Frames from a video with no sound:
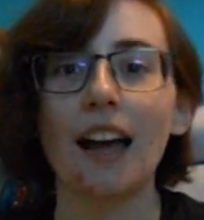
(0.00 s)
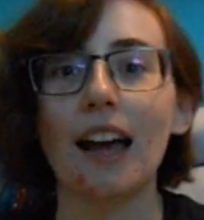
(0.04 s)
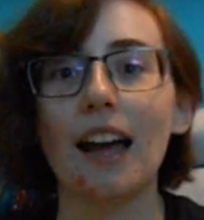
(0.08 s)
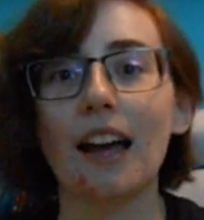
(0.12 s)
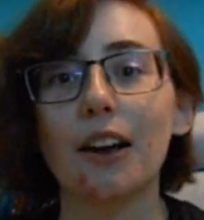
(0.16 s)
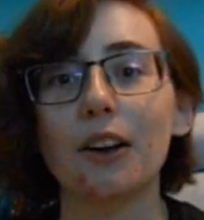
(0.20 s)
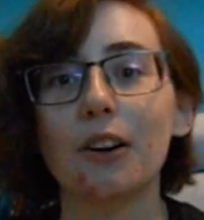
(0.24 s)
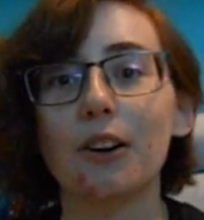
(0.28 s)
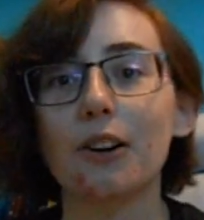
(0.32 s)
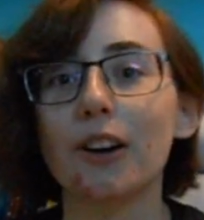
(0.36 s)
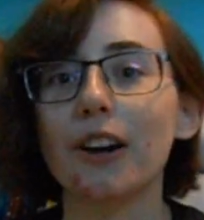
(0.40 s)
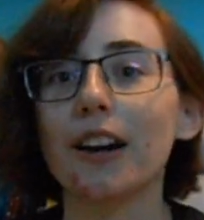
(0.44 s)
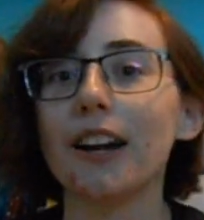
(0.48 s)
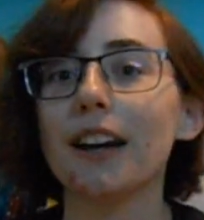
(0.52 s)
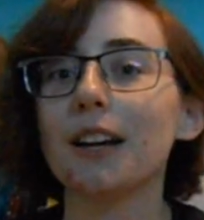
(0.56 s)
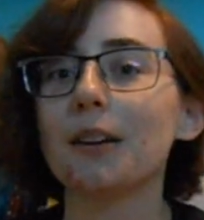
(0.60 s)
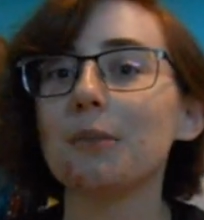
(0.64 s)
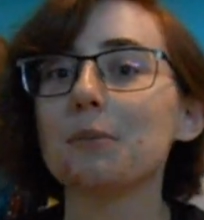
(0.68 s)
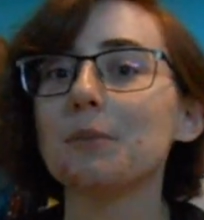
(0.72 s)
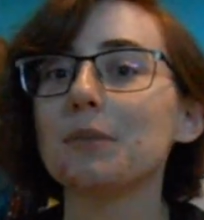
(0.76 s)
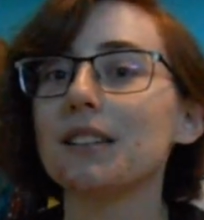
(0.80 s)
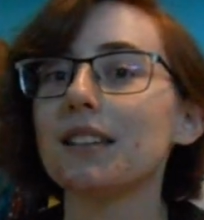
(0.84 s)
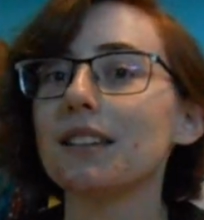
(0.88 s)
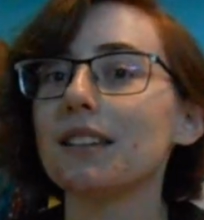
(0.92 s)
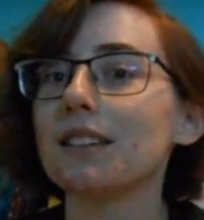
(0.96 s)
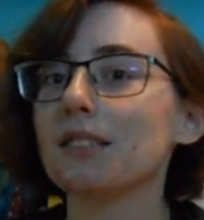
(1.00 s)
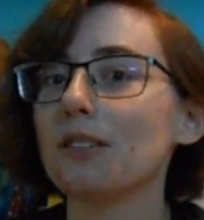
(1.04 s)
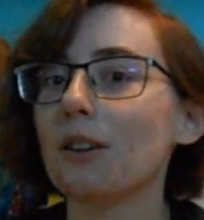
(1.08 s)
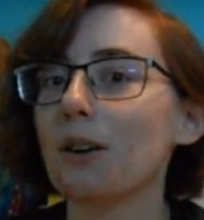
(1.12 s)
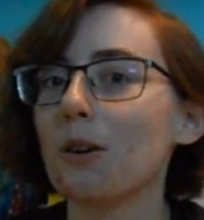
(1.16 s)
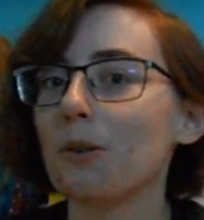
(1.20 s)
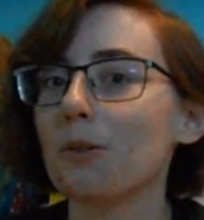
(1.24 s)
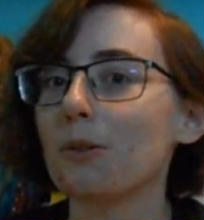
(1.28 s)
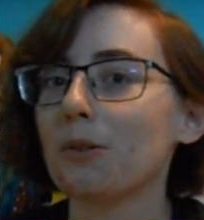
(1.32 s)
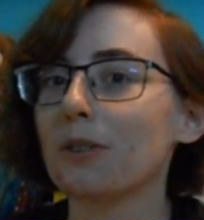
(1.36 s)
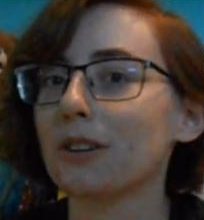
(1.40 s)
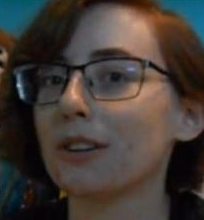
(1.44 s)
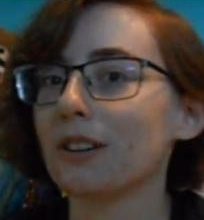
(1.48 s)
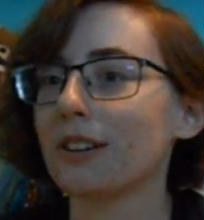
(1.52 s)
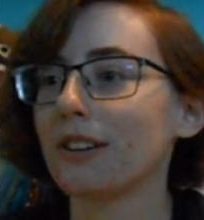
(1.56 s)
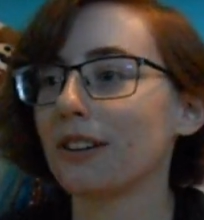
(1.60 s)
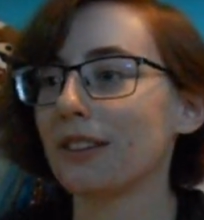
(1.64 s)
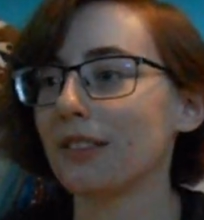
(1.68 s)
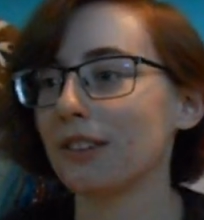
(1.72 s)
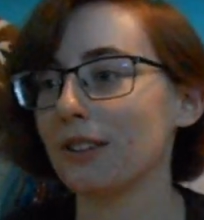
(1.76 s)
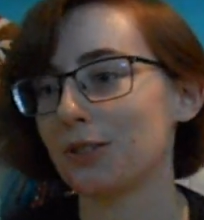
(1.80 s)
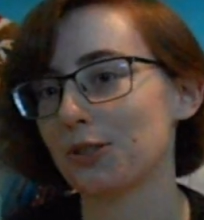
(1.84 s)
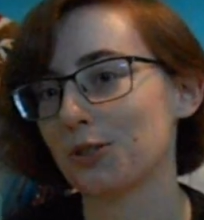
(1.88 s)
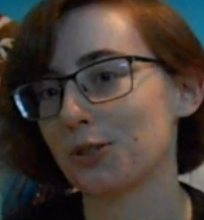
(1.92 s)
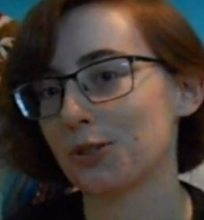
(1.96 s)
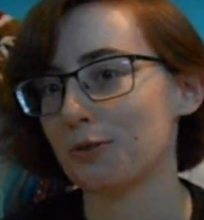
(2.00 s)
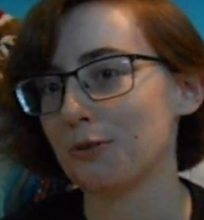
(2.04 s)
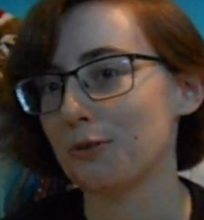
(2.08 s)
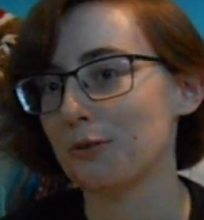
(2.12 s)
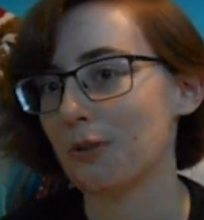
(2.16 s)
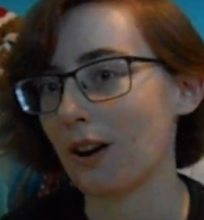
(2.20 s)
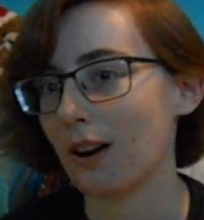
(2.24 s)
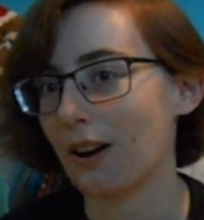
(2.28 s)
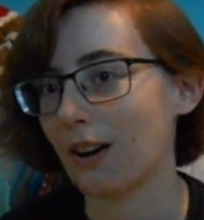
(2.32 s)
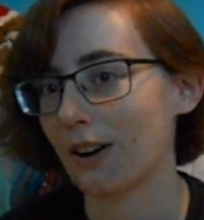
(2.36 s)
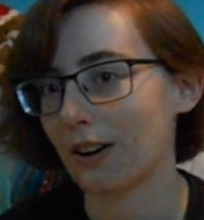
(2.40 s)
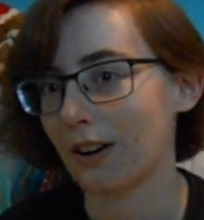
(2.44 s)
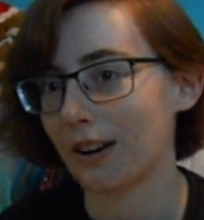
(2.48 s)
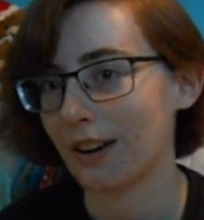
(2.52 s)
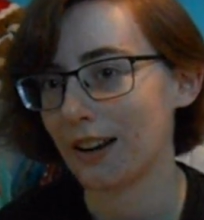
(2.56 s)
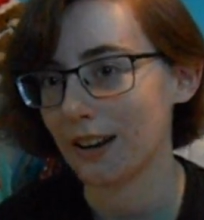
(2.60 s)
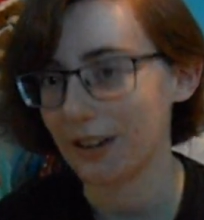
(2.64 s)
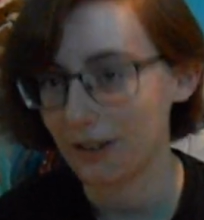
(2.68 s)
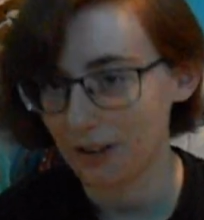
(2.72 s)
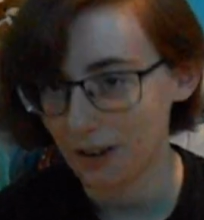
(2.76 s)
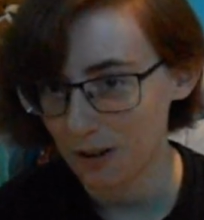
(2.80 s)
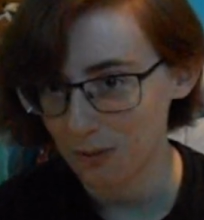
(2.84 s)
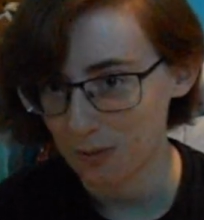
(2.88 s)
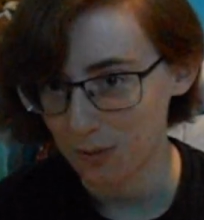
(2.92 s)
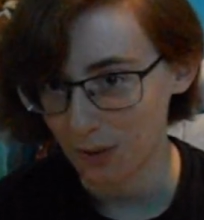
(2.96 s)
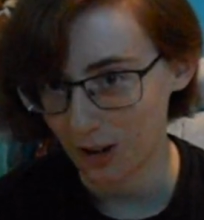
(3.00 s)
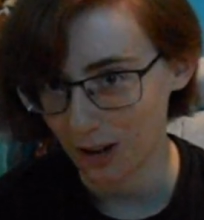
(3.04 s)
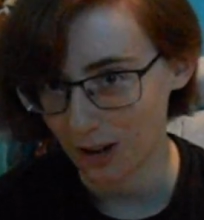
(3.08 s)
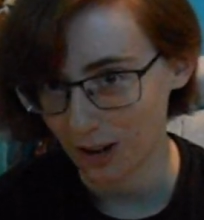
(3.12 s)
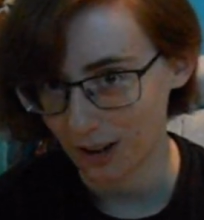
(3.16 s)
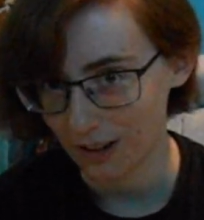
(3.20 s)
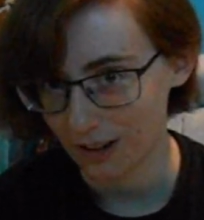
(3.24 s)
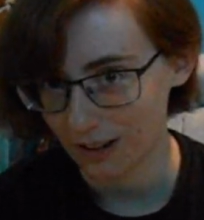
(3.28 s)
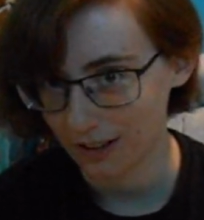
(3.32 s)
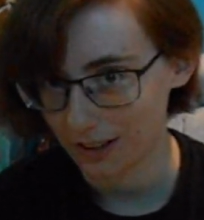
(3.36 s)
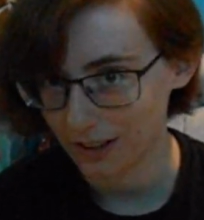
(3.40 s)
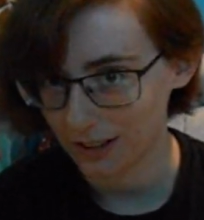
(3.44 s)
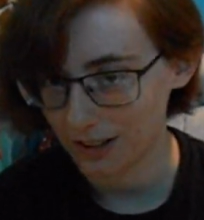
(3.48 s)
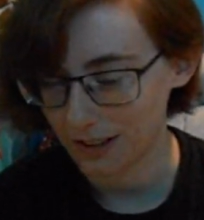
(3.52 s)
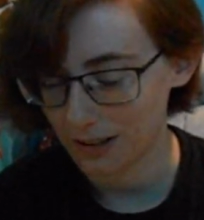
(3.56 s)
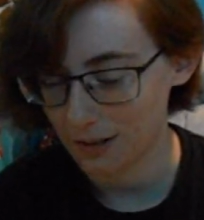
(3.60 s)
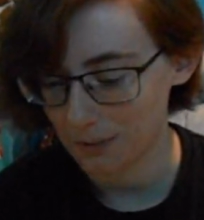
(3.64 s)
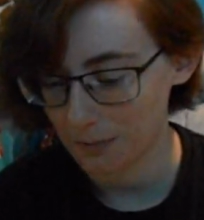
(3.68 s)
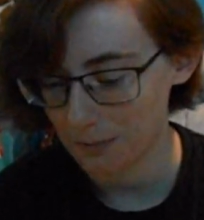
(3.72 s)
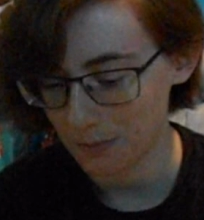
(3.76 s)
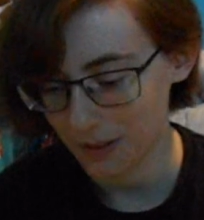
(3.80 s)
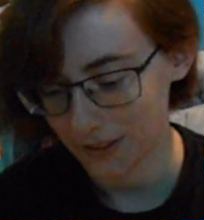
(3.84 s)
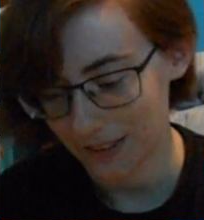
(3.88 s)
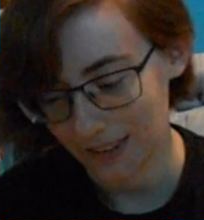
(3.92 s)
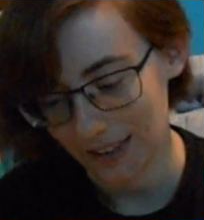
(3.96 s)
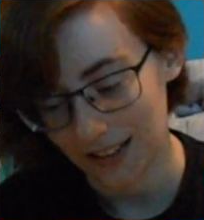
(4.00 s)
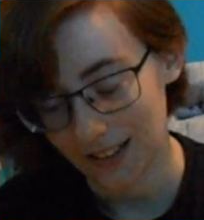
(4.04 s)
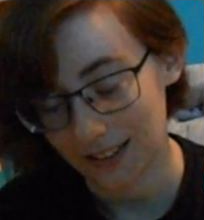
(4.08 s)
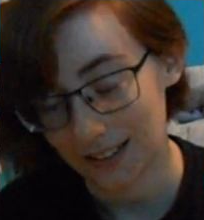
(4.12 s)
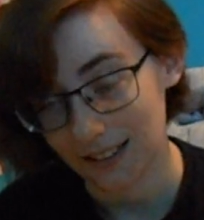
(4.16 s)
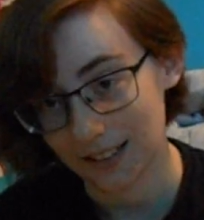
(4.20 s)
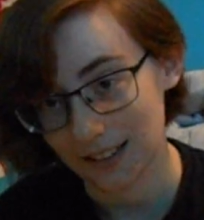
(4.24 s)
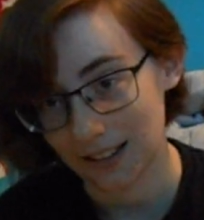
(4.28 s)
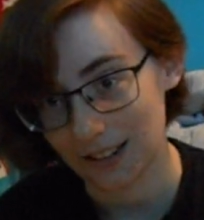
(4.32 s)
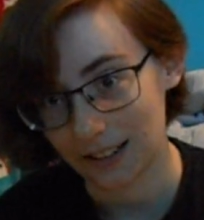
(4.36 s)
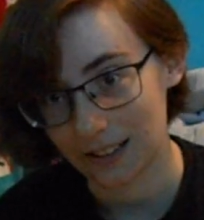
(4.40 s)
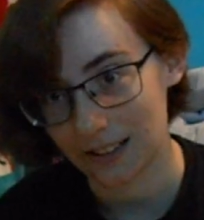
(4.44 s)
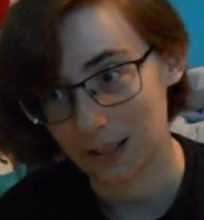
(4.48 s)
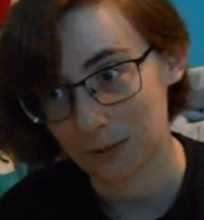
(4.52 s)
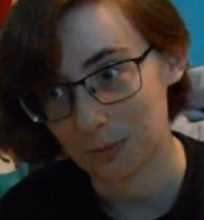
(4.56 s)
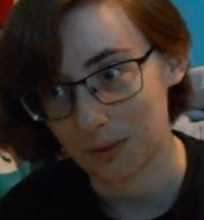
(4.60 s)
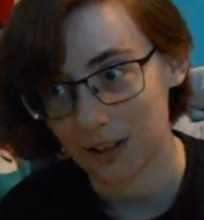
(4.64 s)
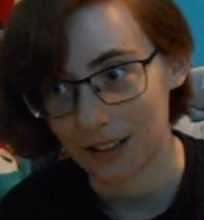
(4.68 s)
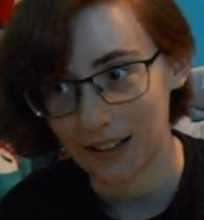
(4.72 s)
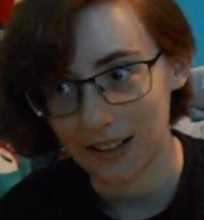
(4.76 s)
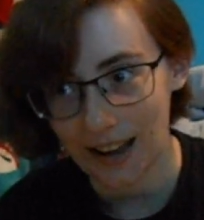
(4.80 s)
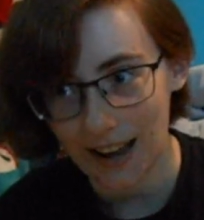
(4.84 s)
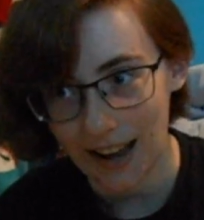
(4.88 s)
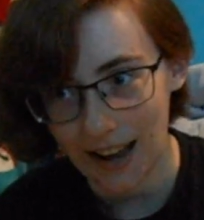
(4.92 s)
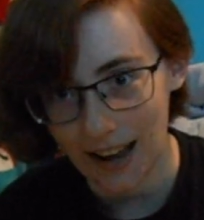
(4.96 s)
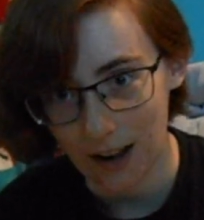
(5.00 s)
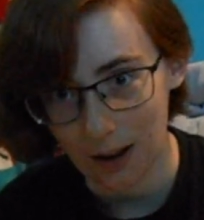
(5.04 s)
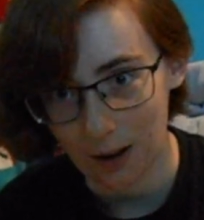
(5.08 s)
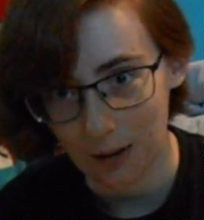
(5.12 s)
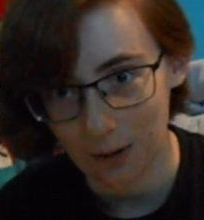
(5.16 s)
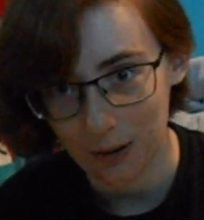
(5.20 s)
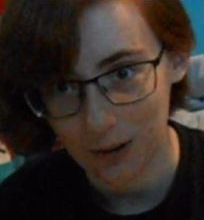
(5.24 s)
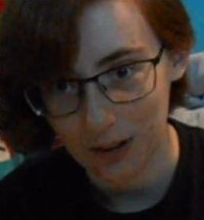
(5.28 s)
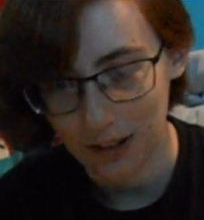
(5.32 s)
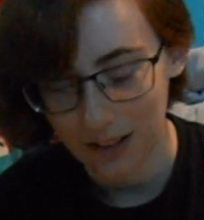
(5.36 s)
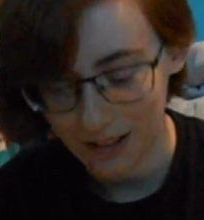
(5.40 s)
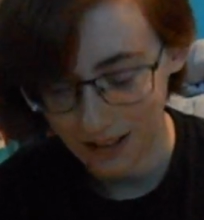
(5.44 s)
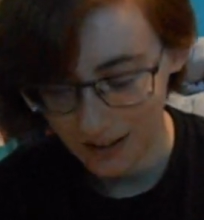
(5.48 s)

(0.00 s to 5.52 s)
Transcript: and Grams is older than True Heart and Noble Heart, but that is not explained how.